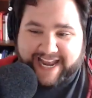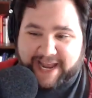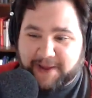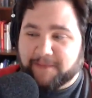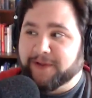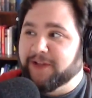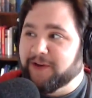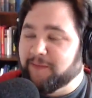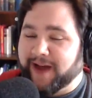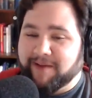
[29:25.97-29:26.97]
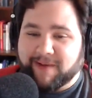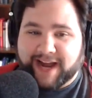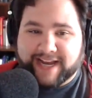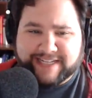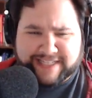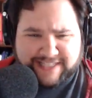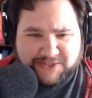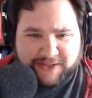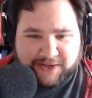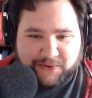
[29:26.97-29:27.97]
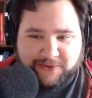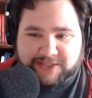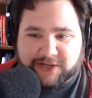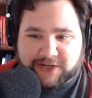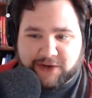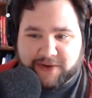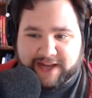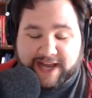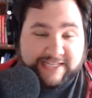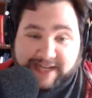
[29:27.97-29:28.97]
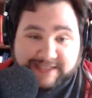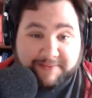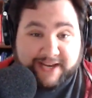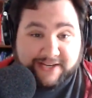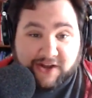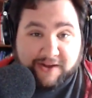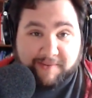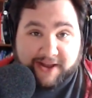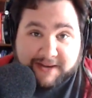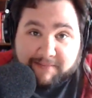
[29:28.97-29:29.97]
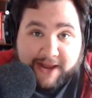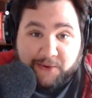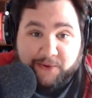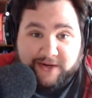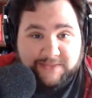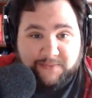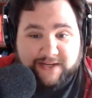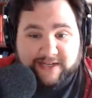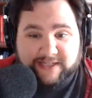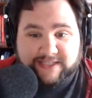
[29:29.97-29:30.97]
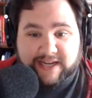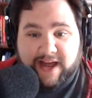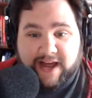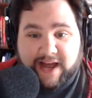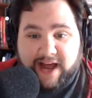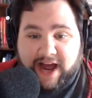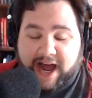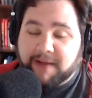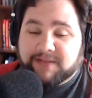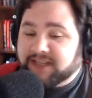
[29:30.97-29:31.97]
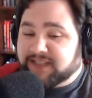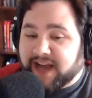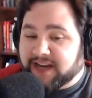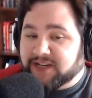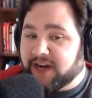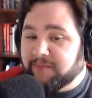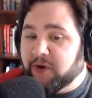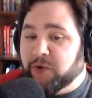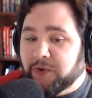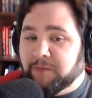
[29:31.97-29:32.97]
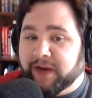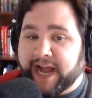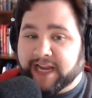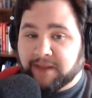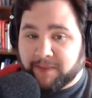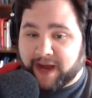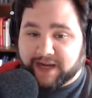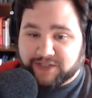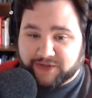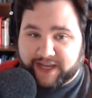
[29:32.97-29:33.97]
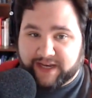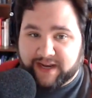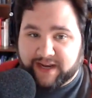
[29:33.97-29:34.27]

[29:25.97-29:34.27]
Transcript: it blew my mind because it's really cool. So it's not something that I talk about in my course because I'm just kind of talking about Gutenberg out of the box, right?